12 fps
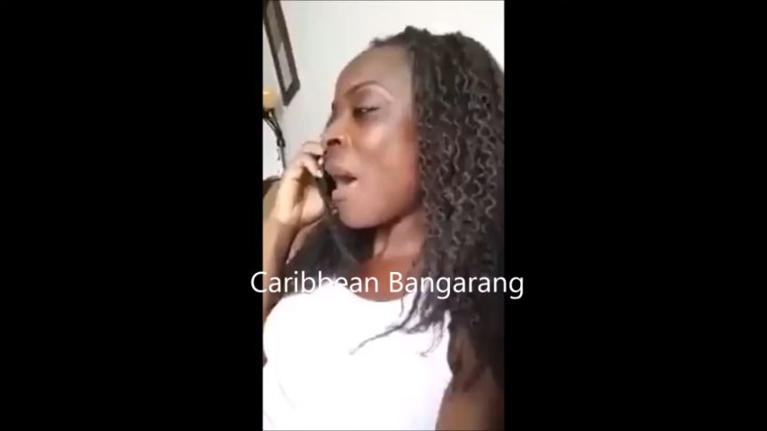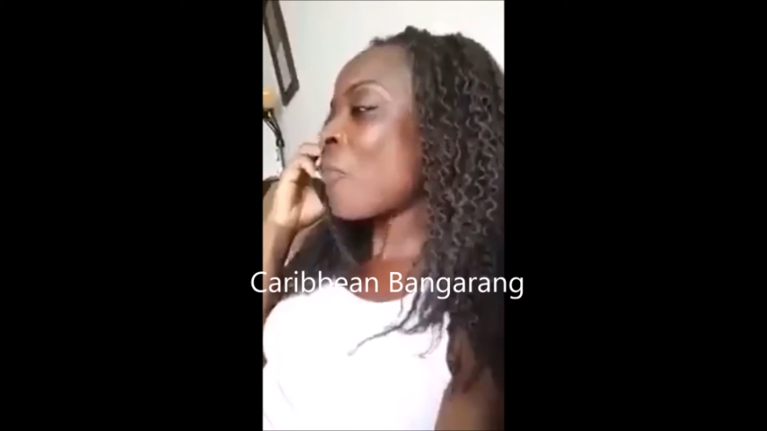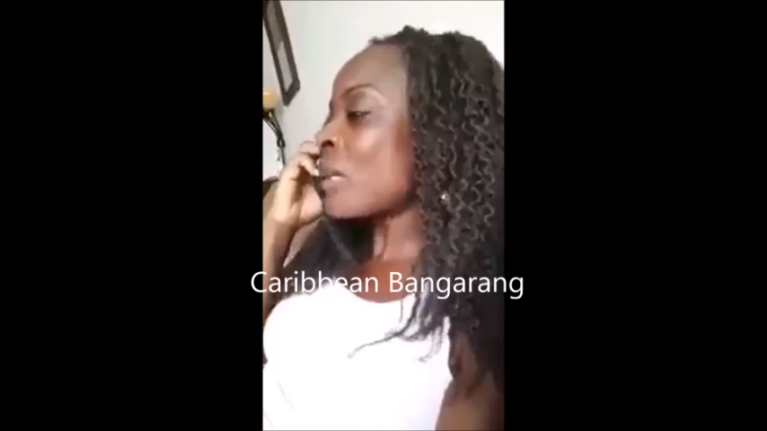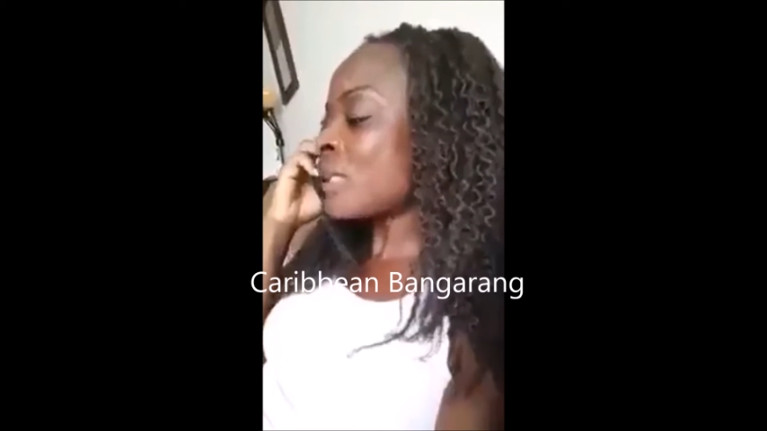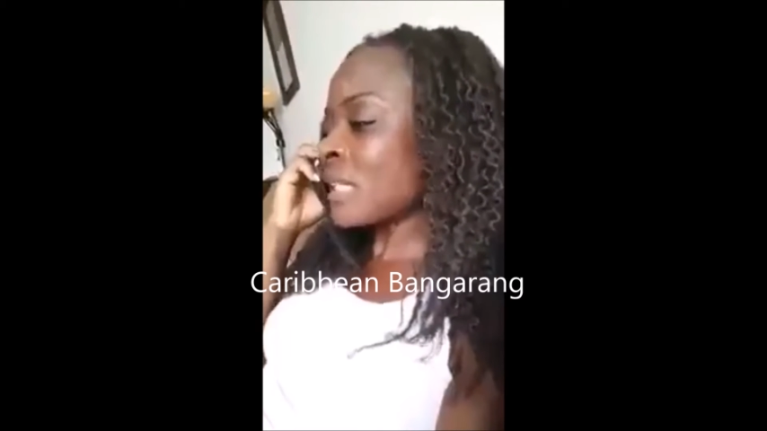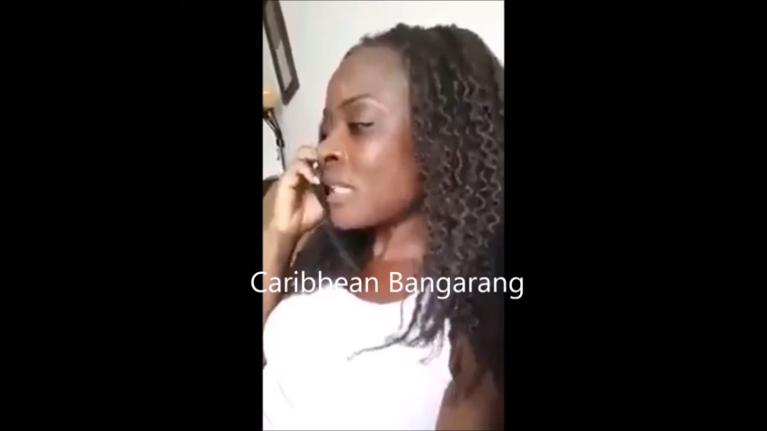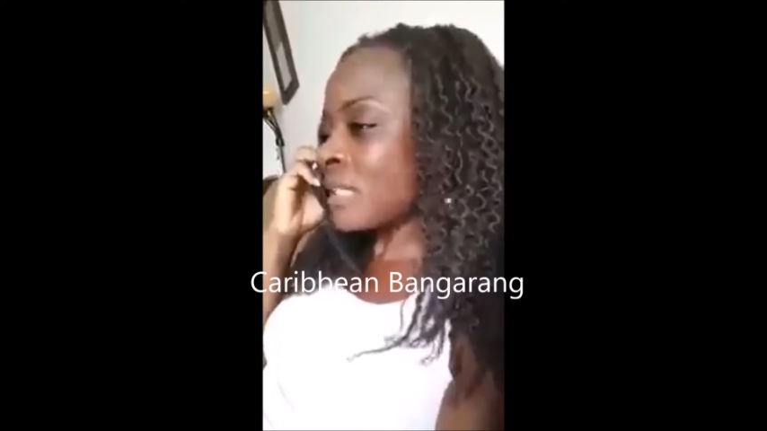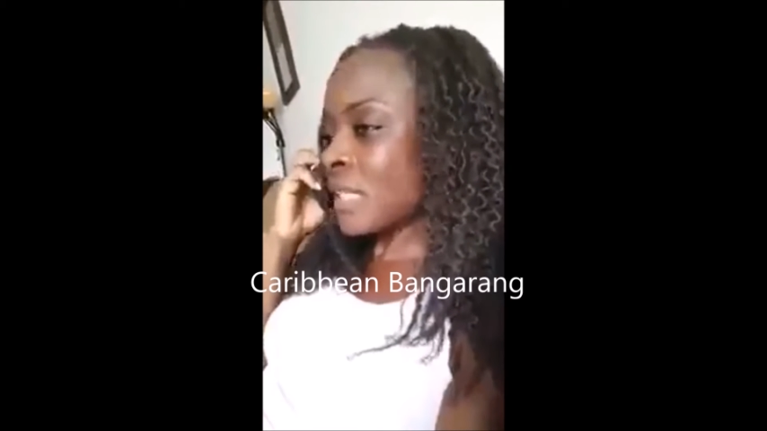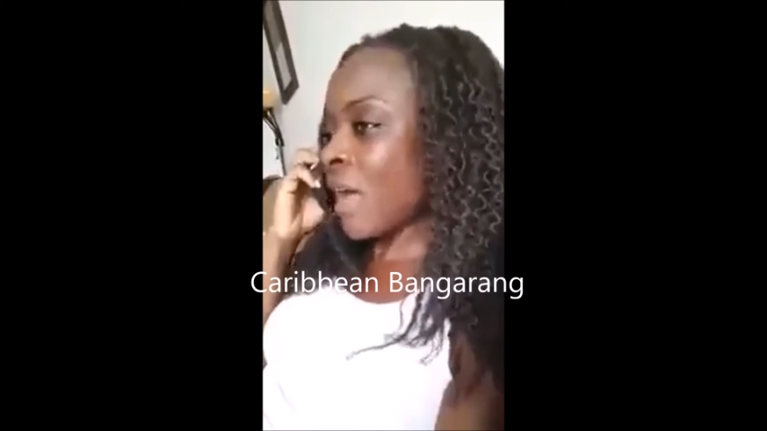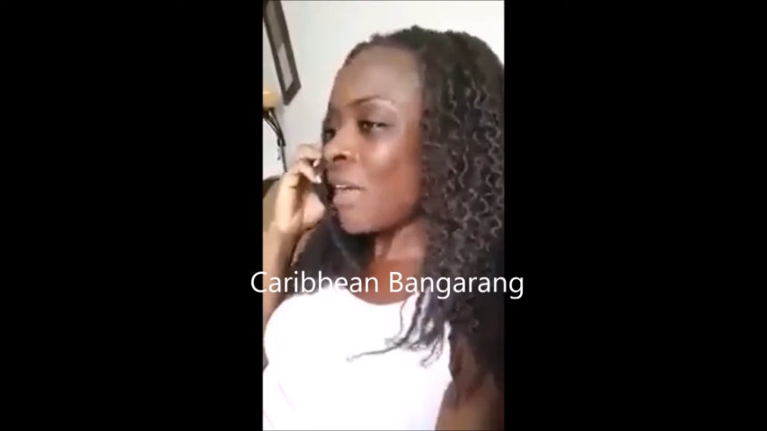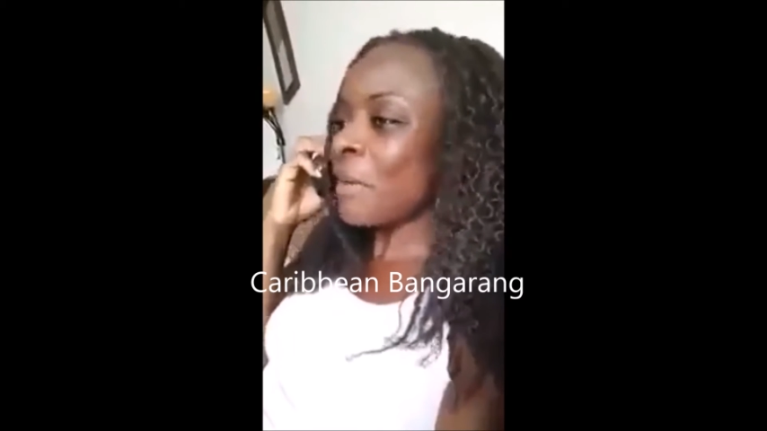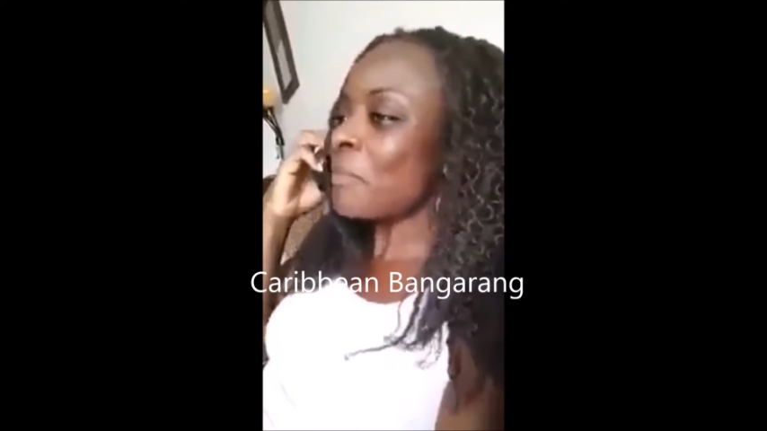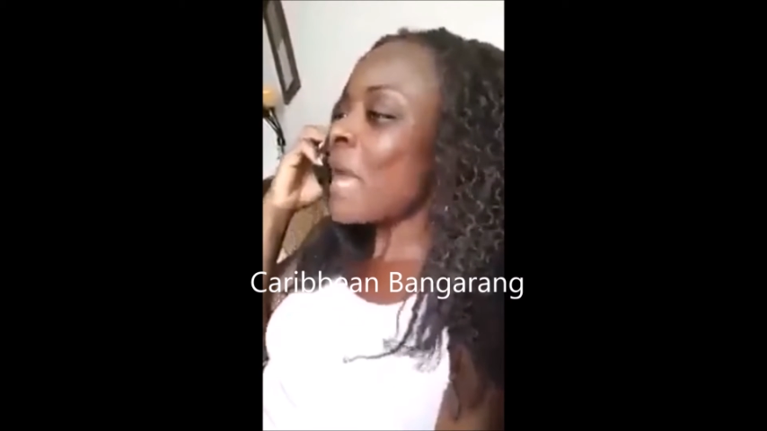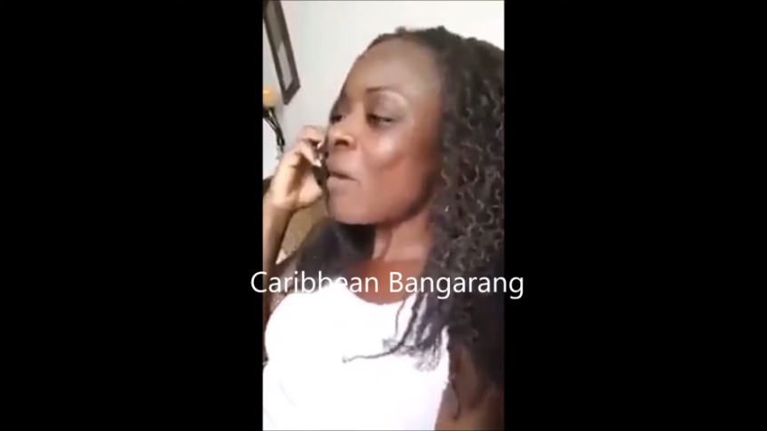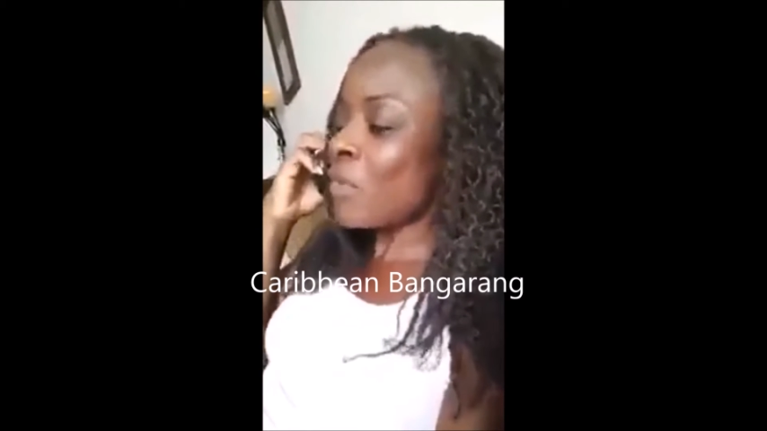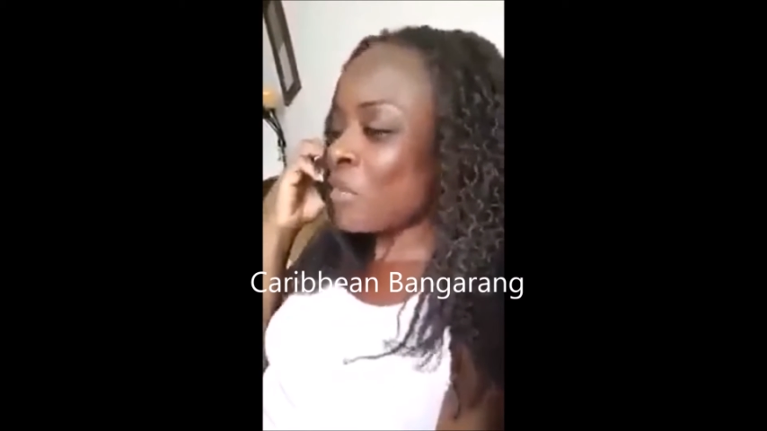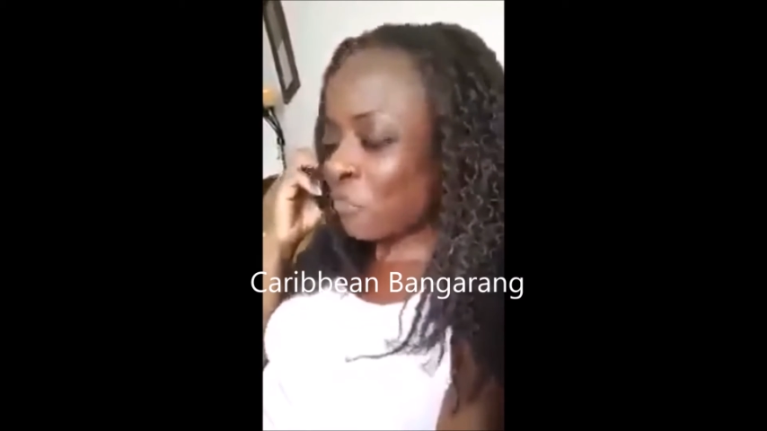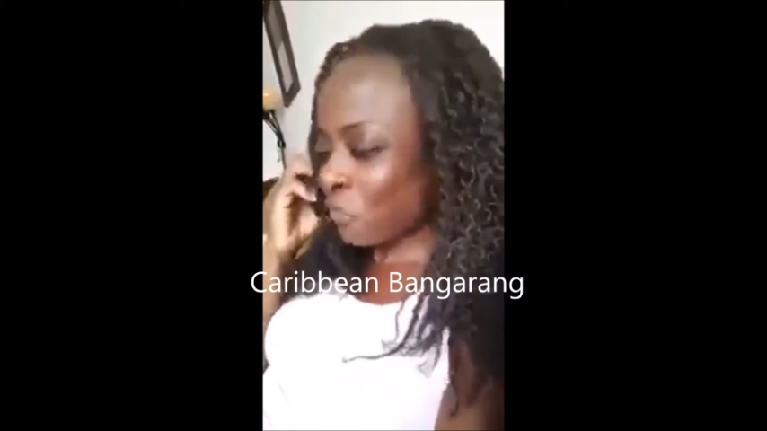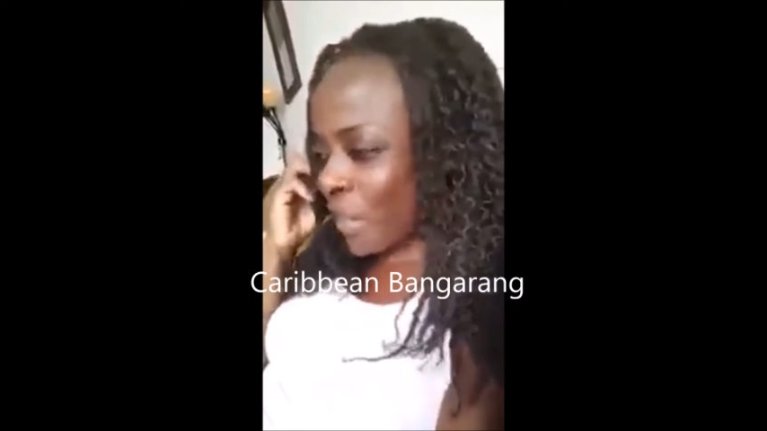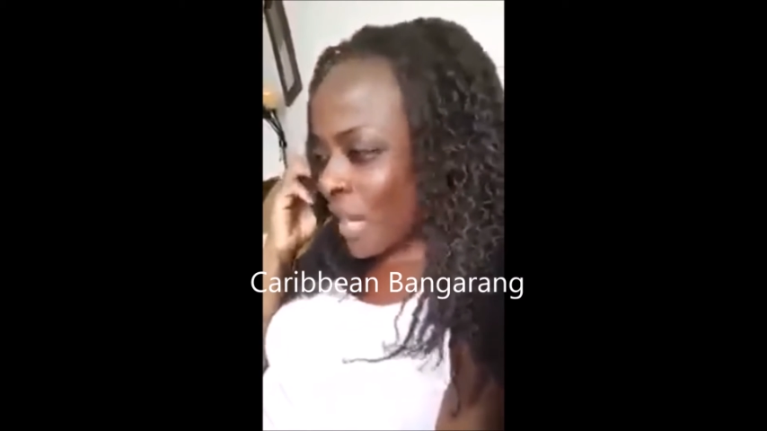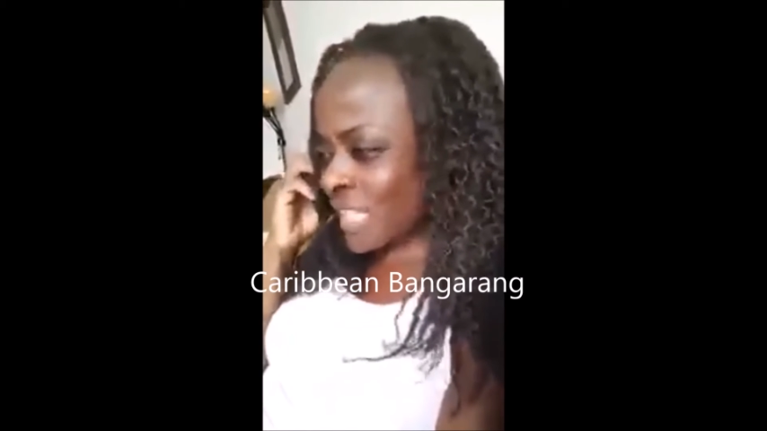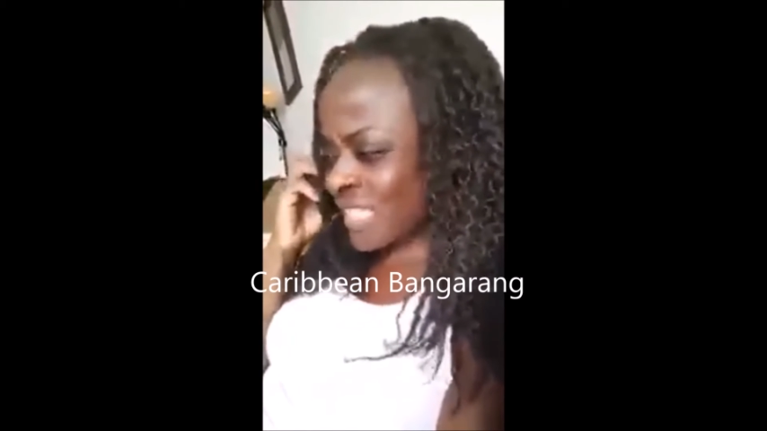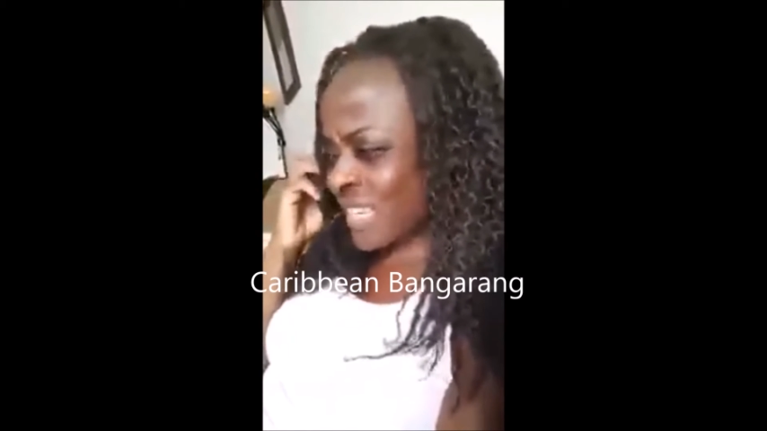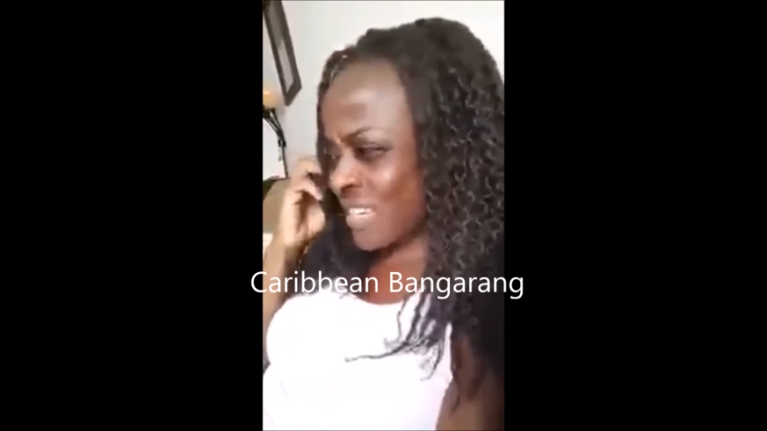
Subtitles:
I would just tell him that we're friends,